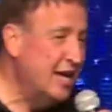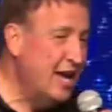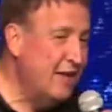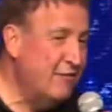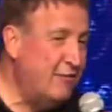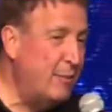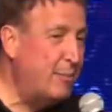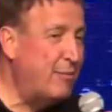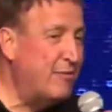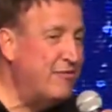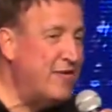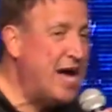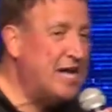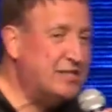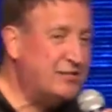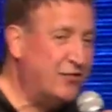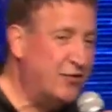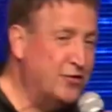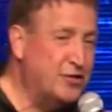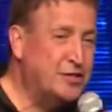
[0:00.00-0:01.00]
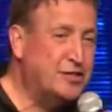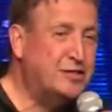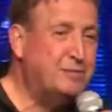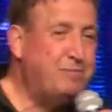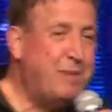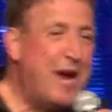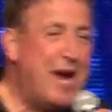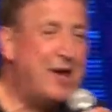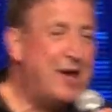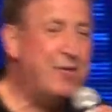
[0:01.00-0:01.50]
if he provides for the
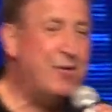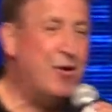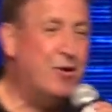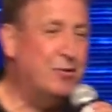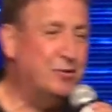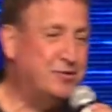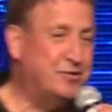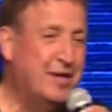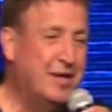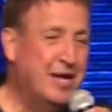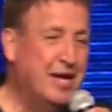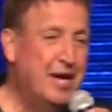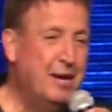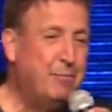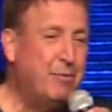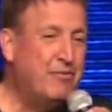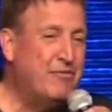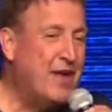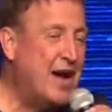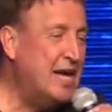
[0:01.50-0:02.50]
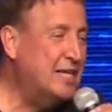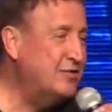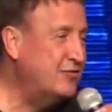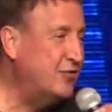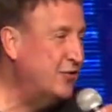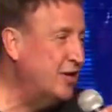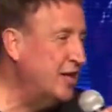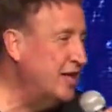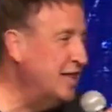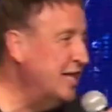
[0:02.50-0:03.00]
sparrows, he provides for
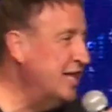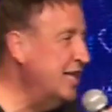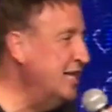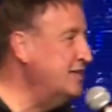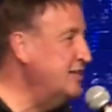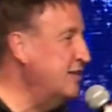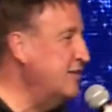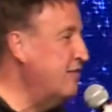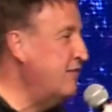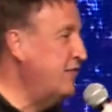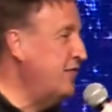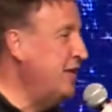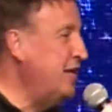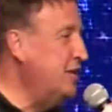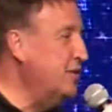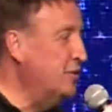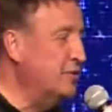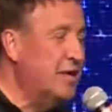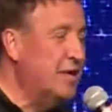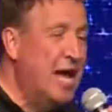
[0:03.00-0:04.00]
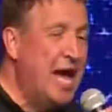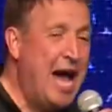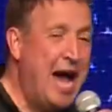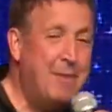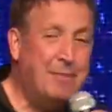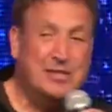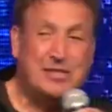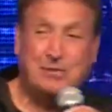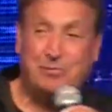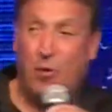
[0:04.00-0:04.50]
the lilies of the field, how
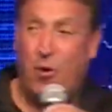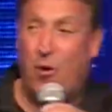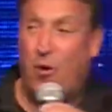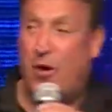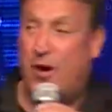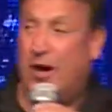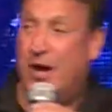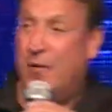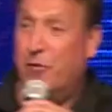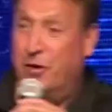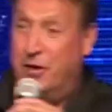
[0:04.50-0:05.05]
much more will